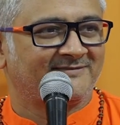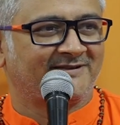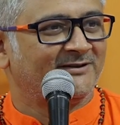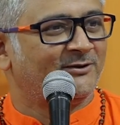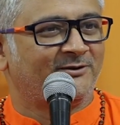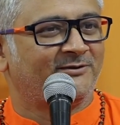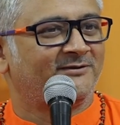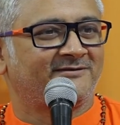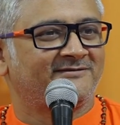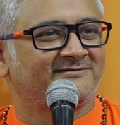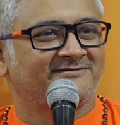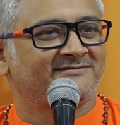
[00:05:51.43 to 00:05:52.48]
No.
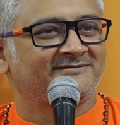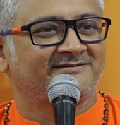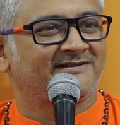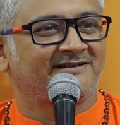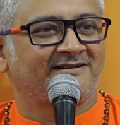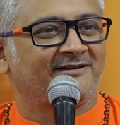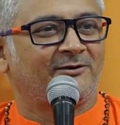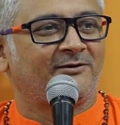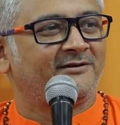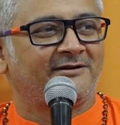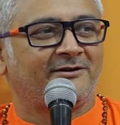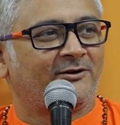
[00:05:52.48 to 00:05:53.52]

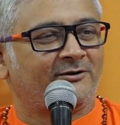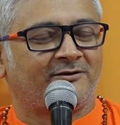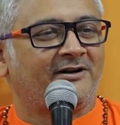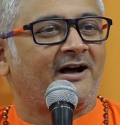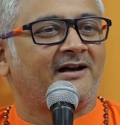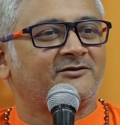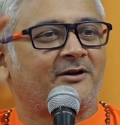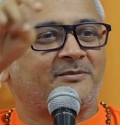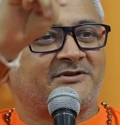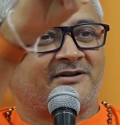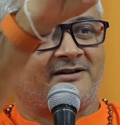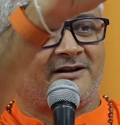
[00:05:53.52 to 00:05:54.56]
Last
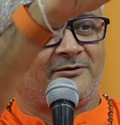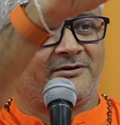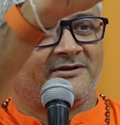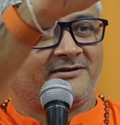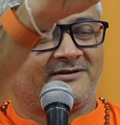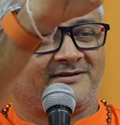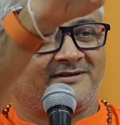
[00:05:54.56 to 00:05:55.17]
option now here.